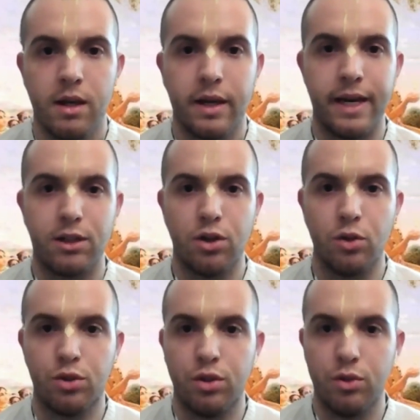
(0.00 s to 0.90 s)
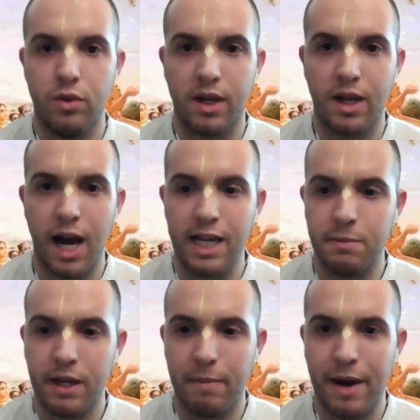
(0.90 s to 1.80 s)
Canto 2, The
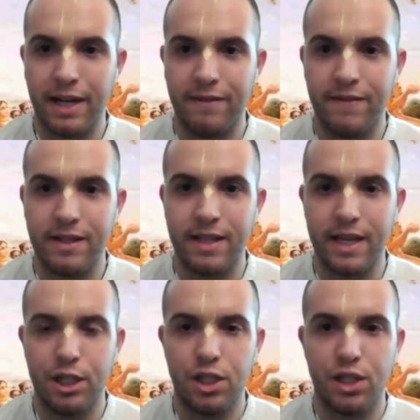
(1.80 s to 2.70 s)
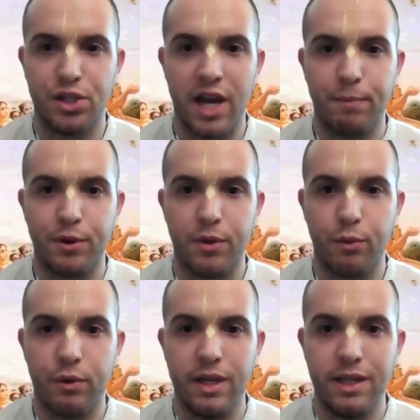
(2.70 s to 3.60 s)
Cosmic Manifestation, Chapter
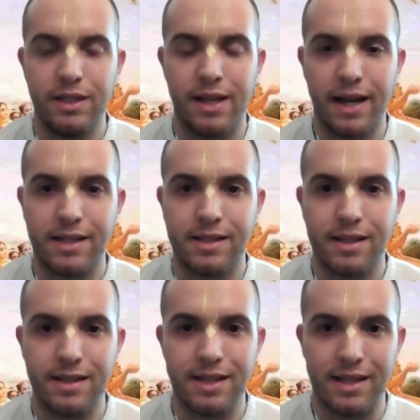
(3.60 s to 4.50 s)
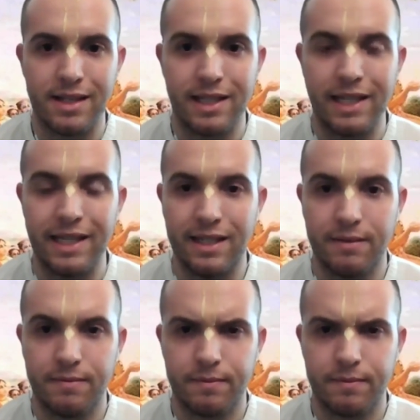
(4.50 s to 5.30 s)
3, Text 16.